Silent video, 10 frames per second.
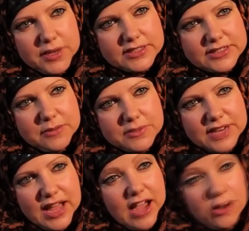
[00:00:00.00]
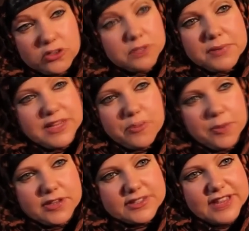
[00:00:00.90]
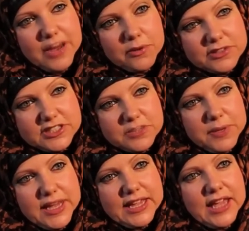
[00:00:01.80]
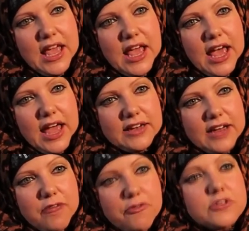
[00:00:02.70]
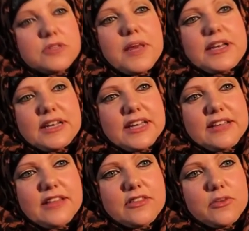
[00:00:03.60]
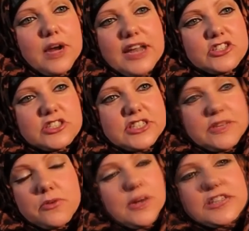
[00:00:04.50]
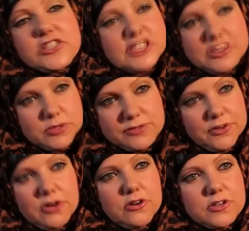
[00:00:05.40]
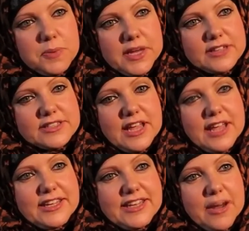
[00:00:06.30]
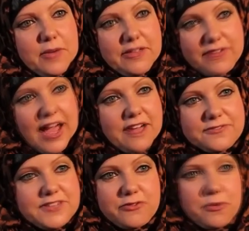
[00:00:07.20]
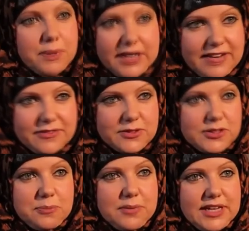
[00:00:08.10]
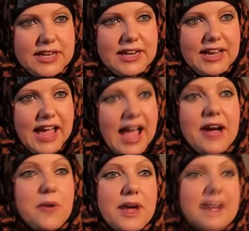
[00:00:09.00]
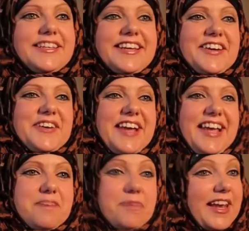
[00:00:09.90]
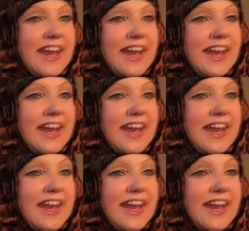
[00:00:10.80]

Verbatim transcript: because it was like I couldn't be the person that I wanted to be. And, and fundamentally, in, in the relationship the relationship was flawed because you know if you have different beliefs with somebody like how can you be